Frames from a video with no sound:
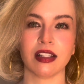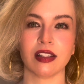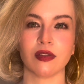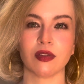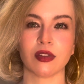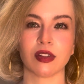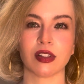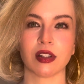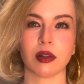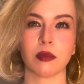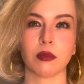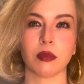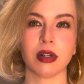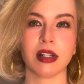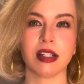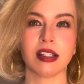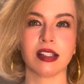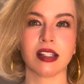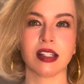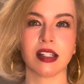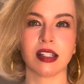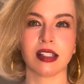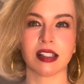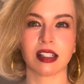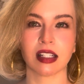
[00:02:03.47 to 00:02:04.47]
for some
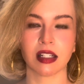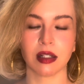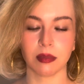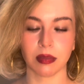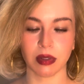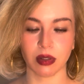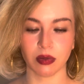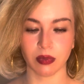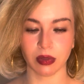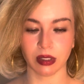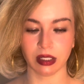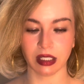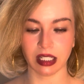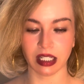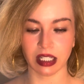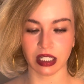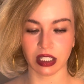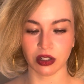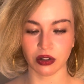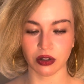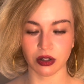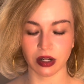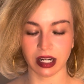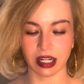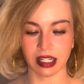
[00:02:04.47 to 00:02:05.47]
reason. It's going to be really
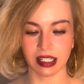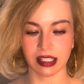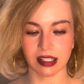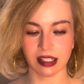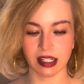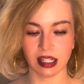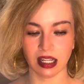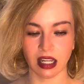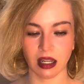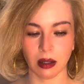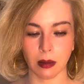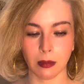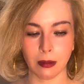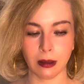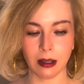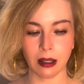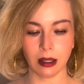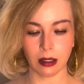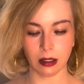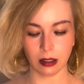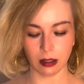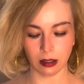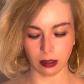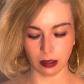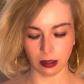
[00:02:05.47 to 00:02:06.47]
entrancing.
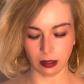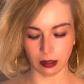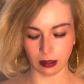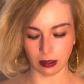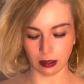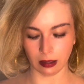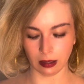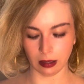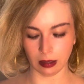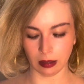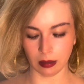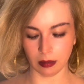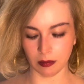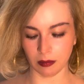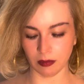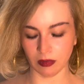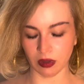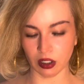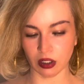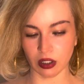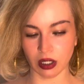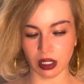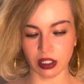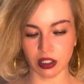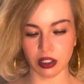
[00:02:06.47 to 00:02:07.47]

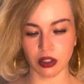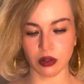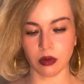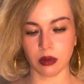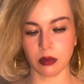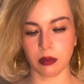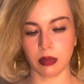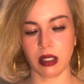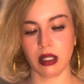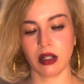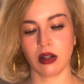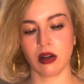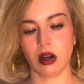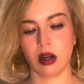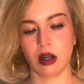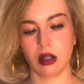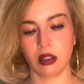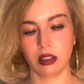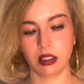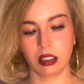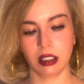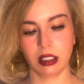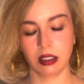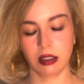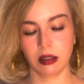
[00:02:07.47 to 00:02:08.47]
They're not showing me a
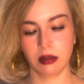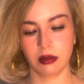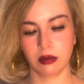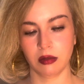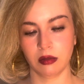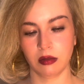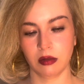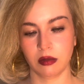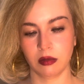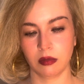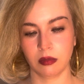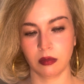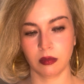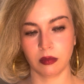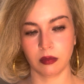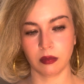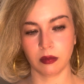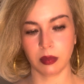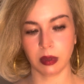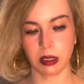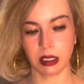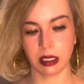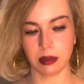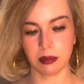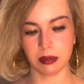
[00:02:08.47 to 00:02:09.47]
color,
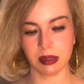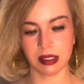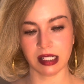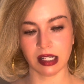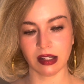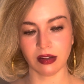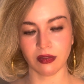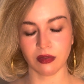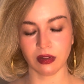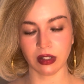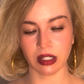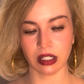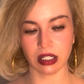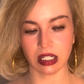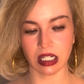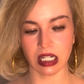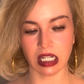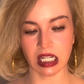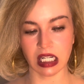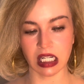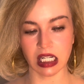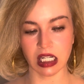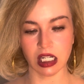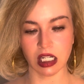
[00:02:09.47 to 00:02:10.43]
but I'm seeing very